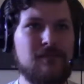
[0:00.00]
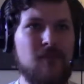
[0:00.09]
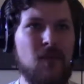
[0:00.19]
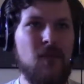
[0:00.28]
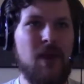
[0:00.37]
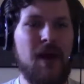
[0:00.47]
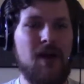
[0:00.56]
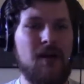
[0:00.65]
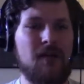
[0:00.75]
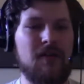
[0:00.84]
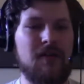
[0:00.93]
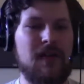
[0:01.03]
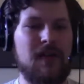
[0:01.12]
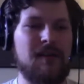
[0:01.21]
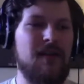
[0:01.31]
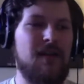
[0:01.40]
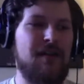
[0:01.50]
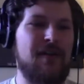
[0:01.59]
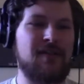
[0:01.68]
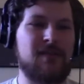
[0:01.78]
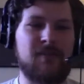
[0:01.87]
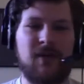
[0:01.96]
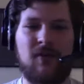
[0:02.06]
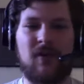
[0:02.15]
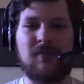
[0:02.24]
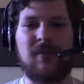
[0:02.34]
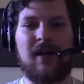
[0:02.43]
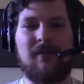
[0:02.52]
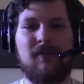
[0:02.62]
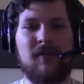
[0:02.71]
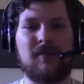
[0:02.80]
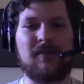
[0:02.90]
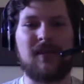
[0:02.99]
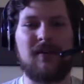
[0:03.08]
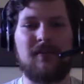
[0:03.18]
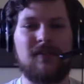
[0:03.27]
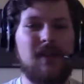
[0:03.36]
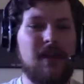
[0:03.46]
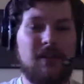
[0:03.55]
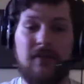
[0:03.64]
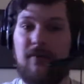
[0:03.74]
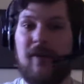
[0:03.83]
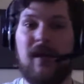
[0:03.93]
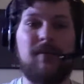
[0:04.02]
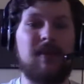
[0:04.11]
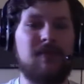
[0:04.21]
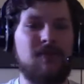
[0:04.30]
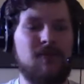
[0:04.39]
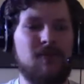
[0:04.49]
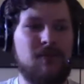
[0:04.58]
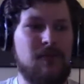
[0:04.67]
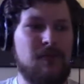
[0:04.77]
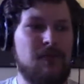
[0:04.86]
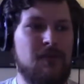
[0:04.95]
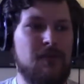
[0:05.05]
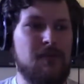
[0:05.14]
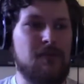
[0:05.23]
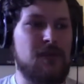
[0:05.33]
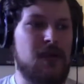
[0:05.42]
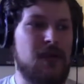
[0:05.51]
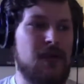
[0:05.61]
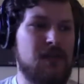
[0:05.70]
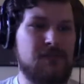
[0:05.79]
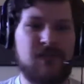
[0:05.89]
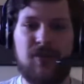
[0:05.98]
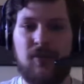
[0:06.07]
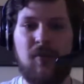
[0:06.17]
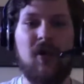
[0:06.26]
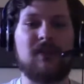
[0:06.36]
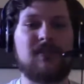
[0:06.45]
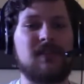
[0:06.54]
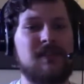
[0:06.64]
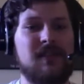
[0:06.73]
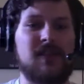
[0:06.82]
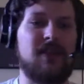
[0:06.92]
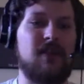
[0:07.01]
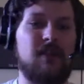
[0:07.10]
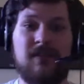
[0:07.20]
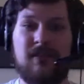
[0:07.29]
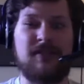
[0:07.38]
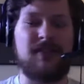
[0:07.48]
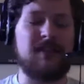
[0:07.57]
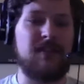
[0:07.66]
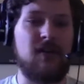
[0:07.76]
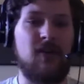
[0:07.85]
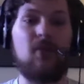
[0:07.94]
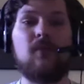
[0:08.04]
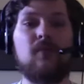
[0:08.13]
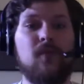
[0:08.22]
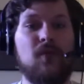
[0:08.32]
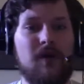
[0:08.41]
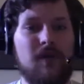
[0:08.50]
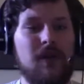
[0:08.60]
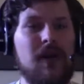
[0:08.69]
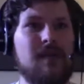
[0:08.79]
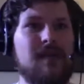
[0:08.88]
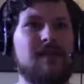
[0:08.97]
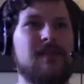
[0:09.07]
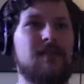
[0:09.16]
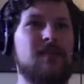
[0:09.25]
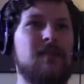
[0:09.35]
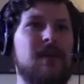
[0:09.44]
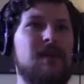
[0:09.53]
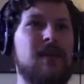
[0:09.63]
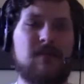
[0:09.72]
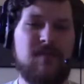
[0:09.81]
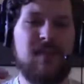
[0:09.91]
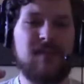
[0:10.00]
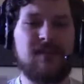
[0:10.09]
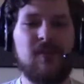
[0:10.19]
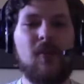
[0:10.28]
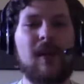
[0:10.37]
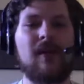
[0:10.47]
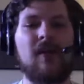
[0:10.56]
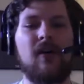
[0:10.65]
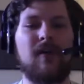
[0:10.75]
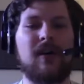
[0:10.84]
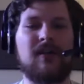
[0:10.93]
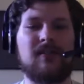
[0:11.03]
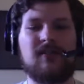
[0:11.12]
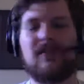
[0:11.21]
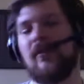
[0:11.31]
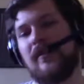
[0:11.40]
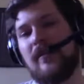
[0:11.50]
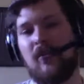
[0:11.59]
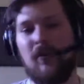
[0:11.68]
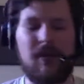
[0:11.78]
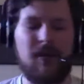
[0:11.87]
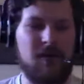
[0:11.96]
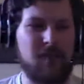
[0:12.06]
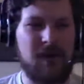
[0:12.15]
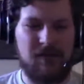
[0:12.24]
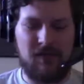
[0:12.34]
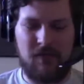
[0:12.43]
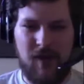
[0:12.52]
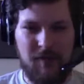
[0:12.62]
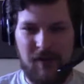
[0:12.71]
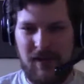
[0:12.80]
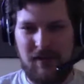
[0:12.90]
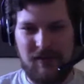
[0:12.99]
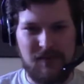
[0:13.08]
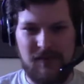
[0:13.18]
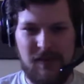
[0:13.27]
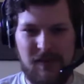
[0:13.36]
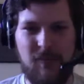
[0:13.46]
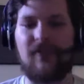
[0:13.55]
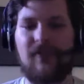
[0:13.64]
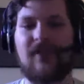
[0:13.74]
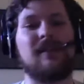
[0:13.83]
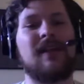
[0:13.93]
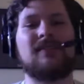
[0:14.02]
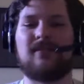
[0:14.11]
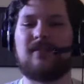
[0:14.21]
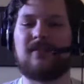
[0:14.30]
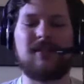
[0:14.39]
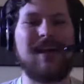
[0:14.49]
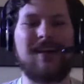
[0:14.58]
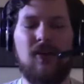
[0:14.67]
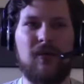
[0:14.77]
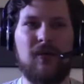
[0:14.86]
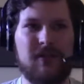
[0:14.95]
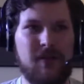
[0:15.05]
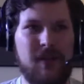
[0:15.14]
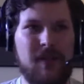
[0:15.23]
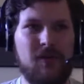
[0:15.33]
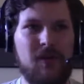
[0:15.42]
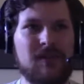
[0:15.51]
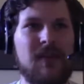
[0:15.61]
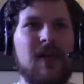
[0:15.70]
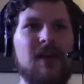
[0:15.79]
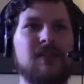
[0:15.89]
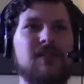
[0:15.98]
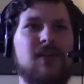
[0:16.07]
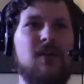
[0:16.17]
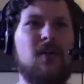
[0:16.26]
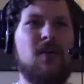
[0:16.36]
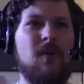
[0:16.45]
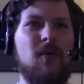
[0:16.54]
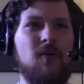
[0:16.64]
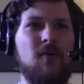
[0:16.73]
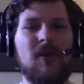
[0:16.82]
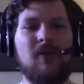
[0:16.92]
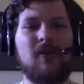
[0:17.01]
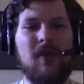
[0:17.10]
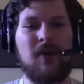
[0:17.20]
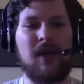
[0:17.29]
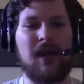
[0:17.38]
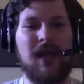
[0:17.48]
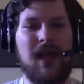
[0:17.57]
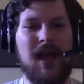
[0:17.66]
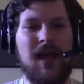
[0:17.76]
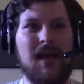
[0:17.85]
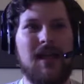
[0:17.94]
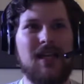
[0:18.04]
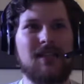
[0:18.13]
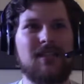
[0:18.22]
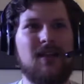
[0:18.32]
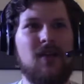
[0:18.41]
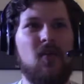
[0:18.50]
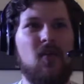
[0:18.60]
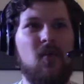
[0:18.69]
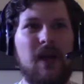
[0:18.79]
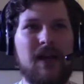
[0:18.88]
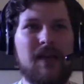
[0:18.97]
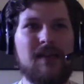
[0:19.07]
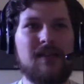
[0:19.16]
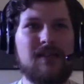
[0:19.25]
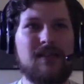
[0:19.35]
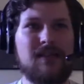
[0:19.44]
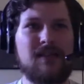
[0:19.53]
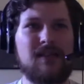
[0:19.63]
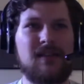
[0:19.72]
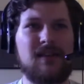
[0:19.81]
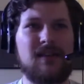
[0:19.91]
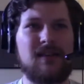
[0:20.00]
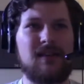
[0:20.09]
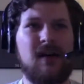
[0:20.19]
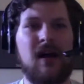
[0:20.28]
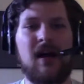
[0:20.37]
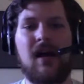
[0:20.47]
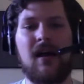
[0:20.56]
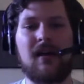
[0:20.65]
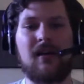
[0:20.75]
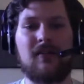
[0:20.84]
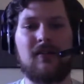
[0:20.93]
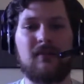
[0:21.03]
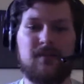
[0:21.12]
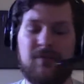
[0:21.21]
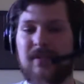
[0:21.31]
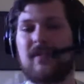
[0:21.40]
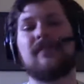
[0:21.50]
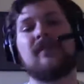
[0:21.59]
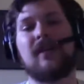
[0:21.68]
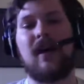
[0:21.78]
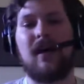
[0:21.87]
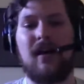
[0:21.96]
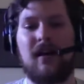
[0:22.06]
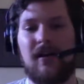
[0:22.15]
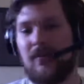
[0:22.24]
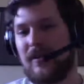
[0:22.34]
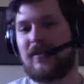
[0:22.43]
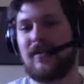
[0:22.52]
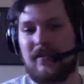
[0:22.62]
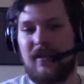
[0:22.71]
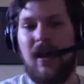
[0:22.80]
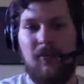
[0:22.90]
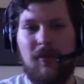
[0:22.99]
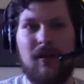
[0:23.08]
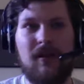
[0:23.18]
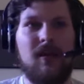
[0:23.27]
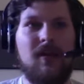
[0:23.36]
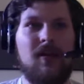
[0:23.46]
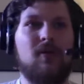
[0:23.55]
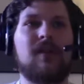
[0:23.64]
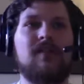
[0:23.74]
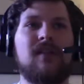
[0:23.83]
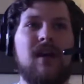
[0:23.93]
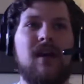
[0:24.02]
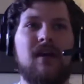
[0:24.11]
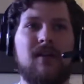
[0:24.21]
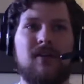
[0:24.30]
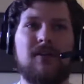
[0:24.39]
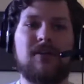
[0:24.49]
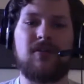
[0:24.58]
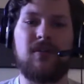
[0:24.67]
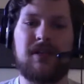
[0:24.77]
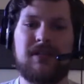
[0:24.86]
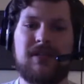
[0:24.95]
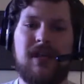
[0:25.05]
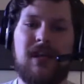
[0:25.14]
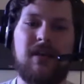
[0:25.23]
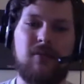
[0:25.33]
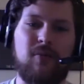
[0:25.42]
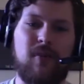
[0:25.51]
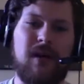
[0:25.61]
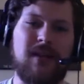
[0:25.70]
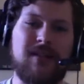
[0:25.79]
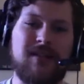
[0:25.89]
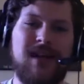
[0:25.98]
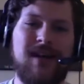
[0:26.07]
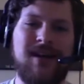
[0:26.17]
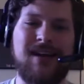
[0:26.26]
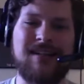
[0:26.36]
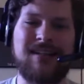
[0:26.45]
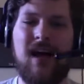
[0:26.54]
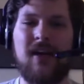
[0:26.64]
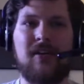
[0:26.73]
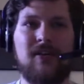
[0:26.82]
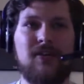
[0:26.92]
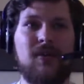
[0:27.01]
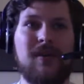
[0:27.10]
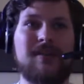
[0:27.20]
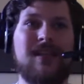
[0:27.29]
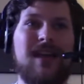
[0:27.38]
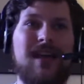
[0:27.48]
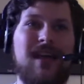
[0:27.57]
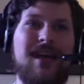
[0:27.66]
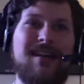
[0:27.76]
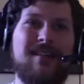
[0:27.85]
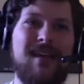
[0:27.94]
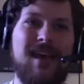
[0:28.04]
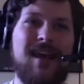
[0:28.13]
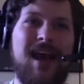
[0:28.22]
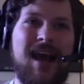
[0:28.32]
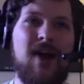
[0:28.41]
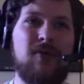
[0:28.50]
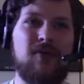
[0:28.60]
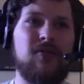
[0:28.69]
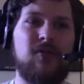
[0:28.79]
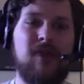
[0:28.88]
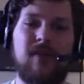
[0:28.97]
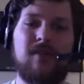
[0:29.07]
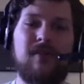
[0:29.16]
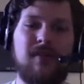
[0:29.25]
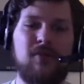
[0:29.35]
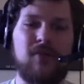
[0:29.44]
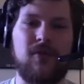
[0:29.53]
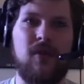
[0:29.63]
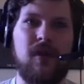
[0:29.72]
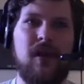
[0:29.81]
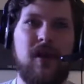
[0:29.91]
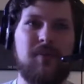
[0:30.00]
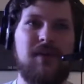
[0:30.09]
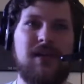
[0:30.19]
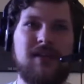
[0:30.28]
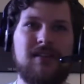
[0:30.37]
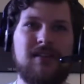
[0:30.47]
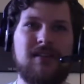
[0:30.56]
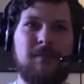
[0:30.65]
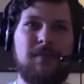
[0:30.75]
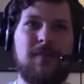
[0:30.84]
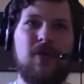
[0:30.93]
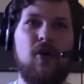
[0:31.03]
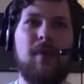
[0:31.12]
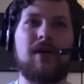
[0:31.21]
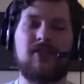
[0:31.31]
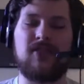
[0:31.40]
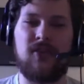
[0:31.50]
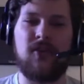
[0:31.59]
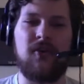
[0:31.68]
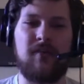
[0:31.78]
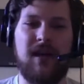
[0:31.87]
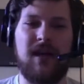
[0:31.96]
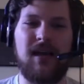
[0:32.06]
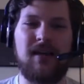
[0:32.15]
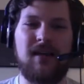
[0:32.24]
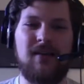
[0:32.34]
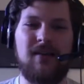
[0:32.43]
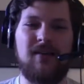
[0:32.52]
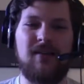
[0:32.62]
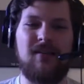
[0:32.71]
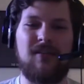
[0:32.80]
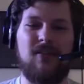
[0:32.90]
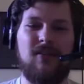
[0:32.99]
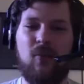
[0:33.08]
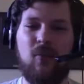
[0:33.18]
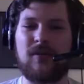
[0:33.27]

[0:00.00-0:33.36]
where the idea of having something cross-platform sounds, maybe to your boss, to the CEO, to your CTO, whoever, that seems to be like, this is the way to go because it's so easy. One code base, 2 applications, and it's perfect. And that's just not always the way that it works. So really what I want to get at is, when is Ionic, specifically Ionic, which is hybrid, when is Ionic a good choice, and when is Ionic not a good choice? And then how do individuals or companies go about determining which